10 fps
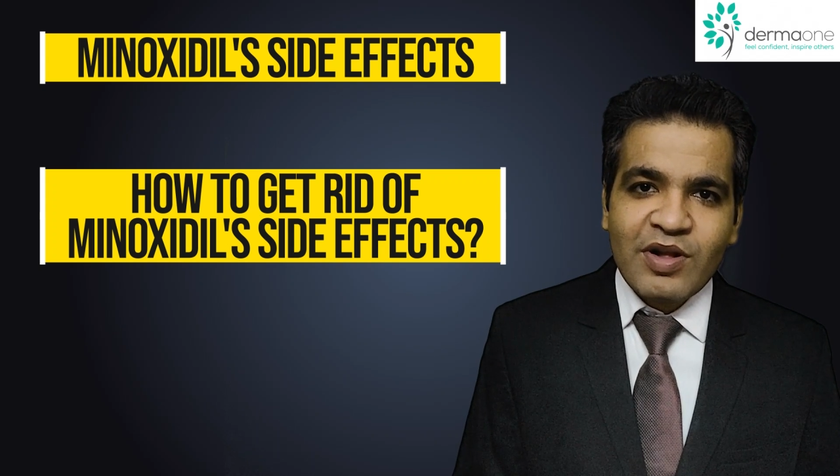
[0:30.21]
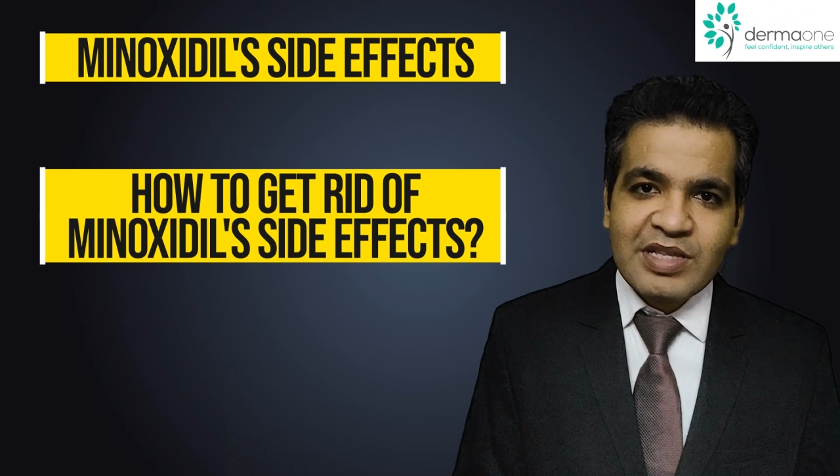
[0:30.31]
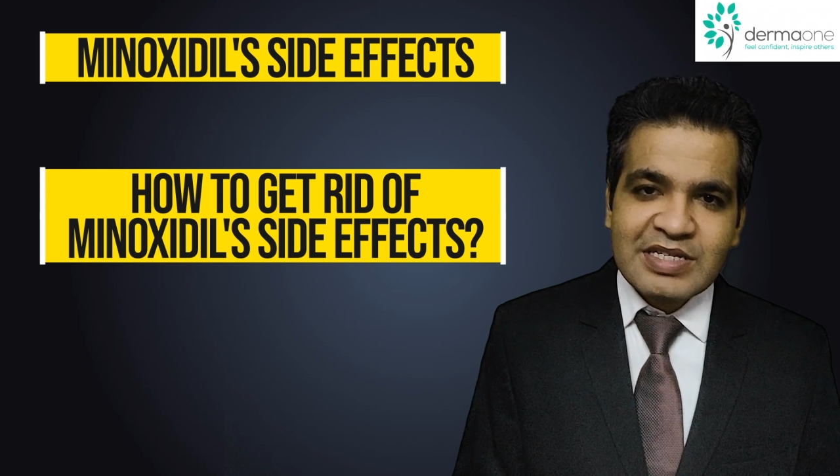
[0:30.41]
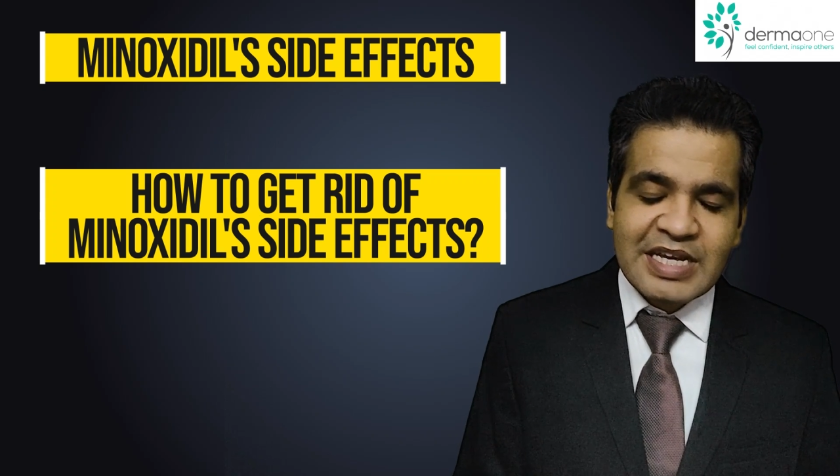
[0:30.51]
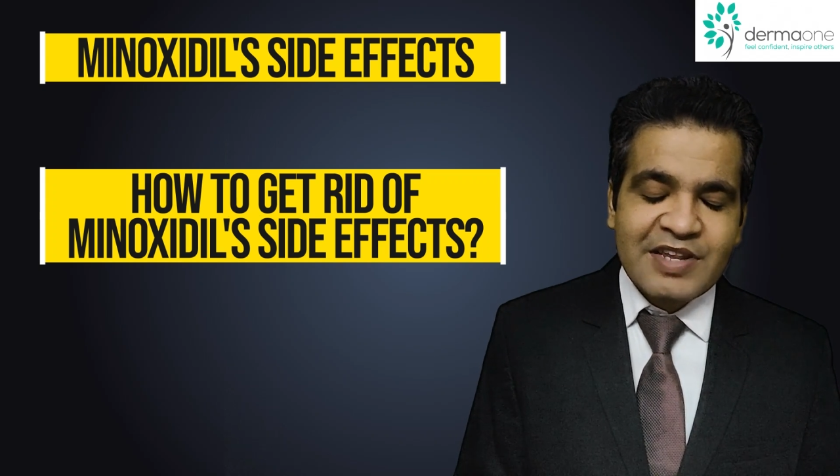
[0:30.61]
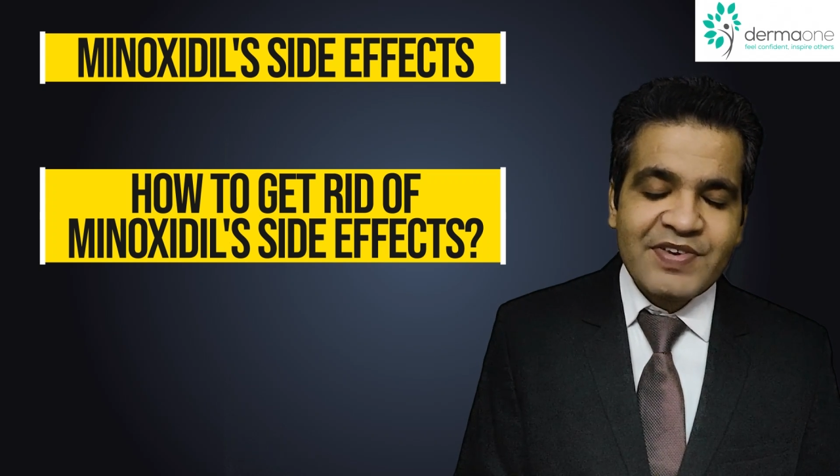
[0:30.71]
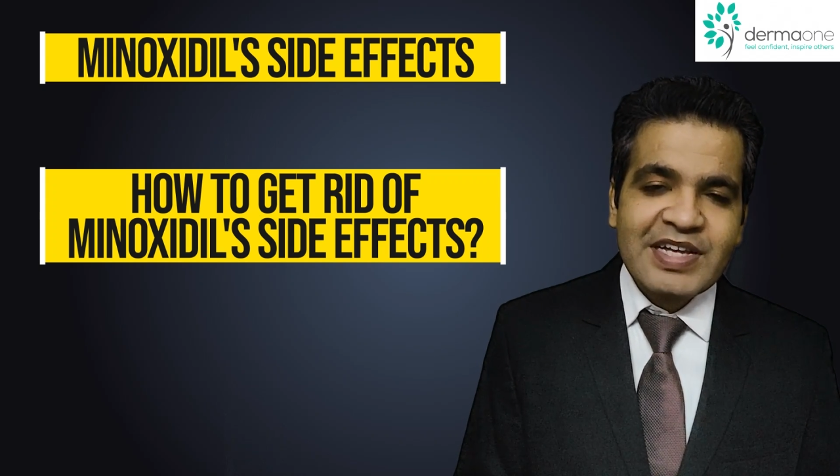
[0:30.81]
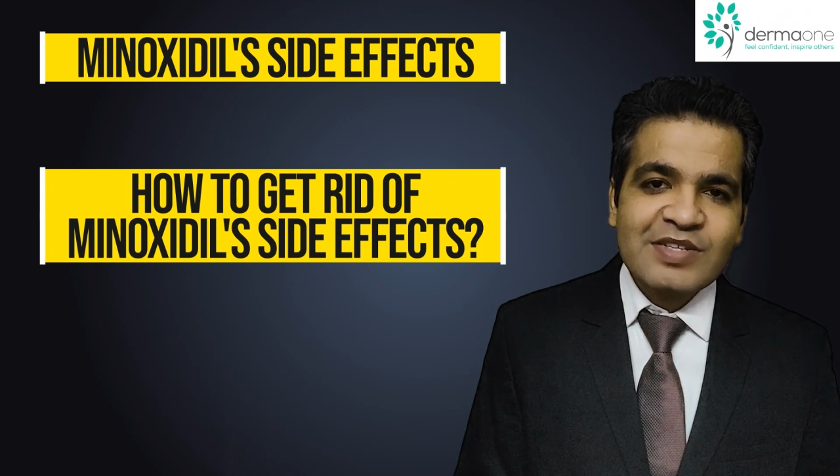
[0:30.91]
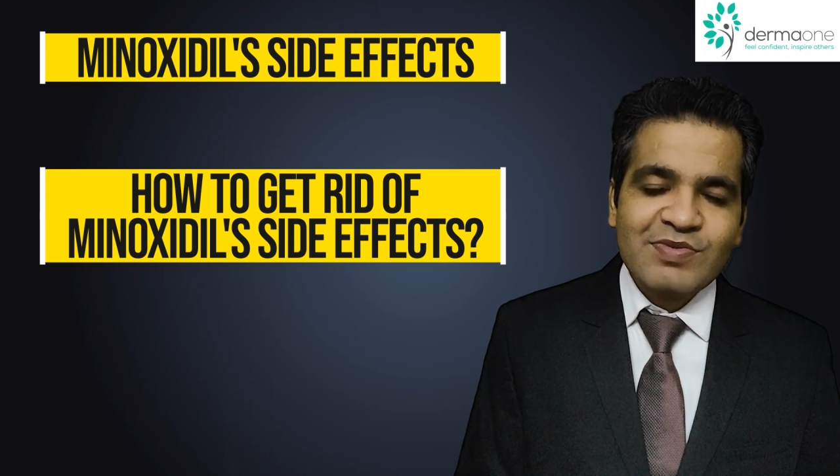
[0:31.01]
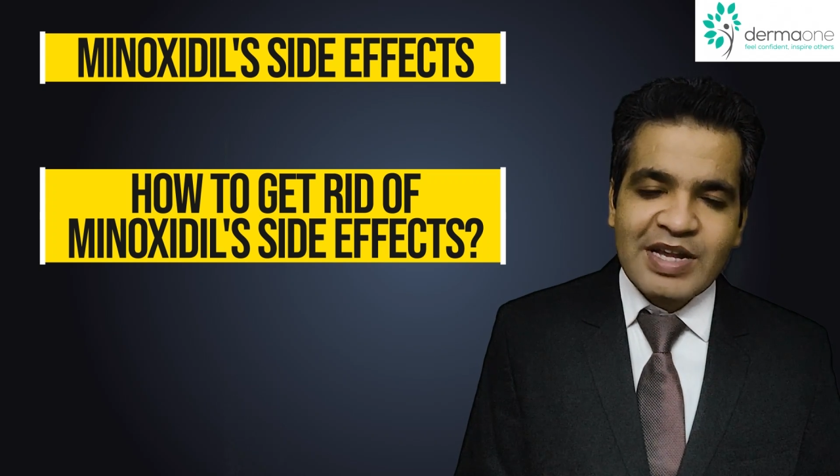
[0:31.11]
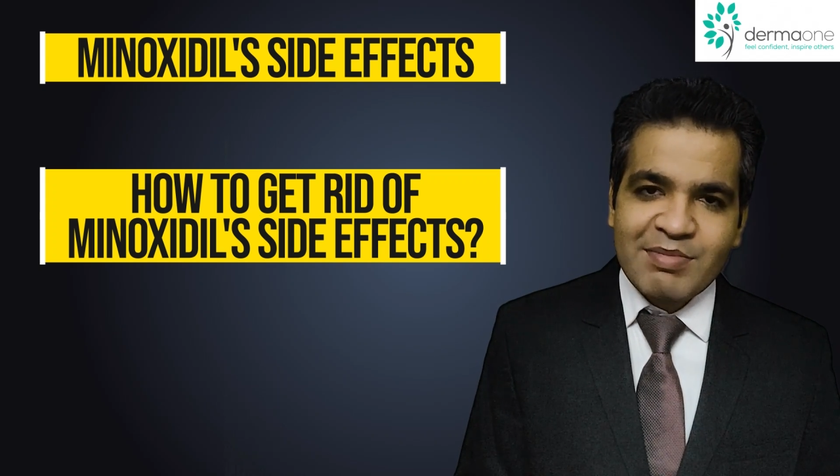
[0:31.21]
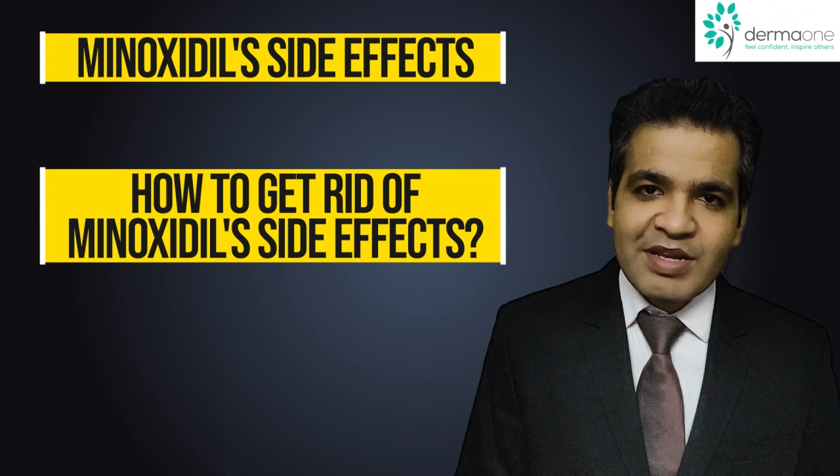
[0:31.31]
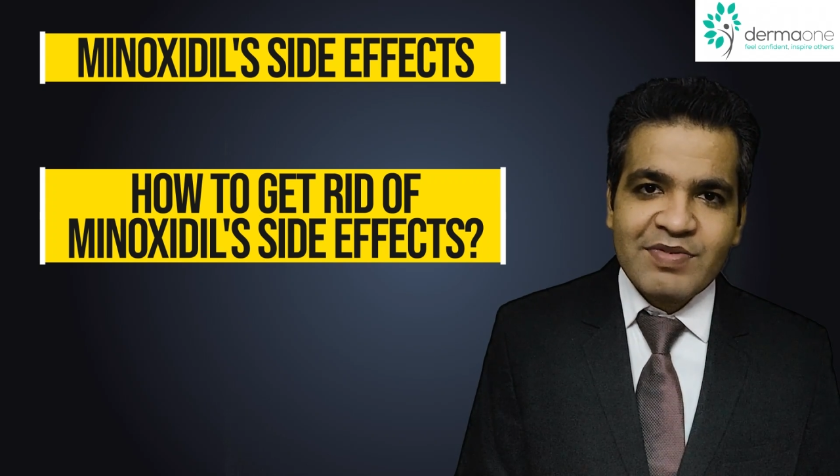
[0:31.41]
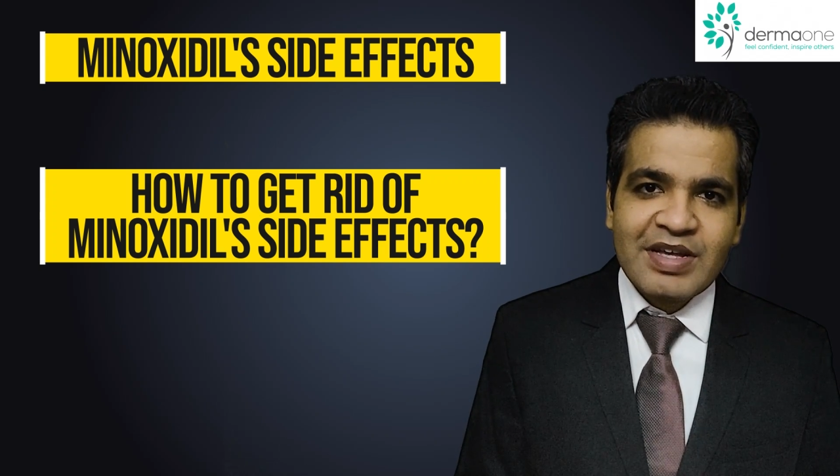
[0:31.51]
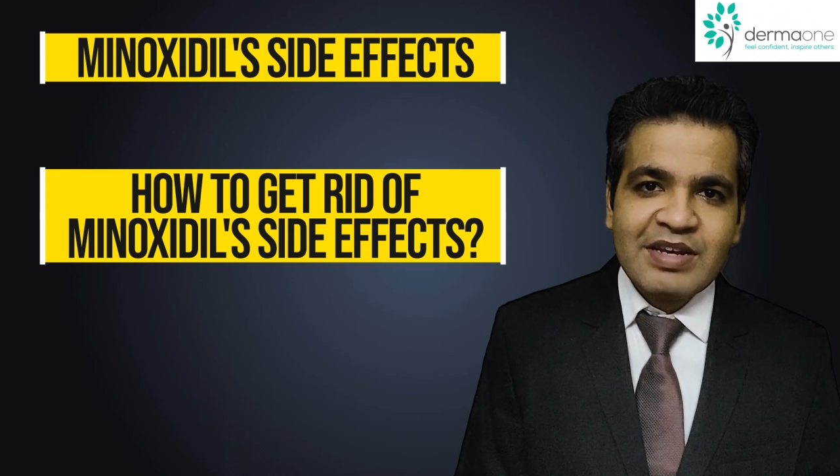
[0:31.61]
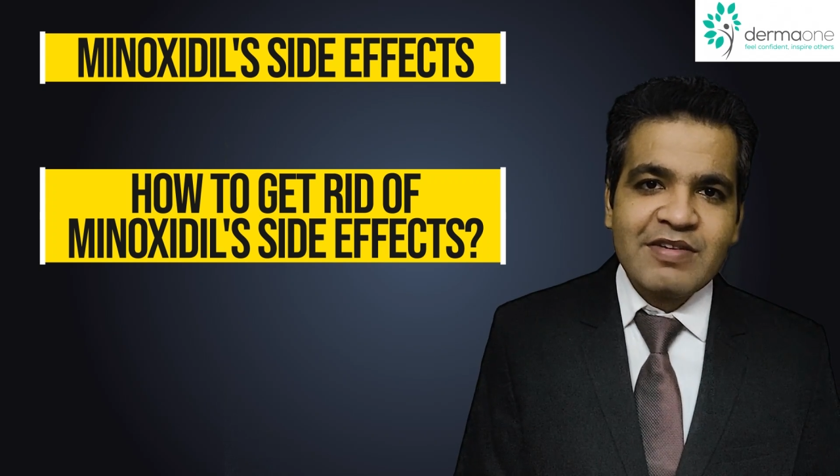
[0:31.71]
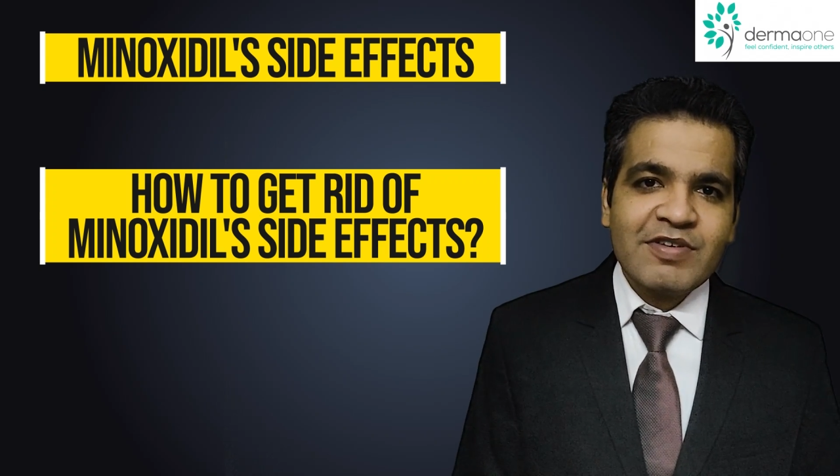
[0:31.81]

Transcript: all the side effects one by one.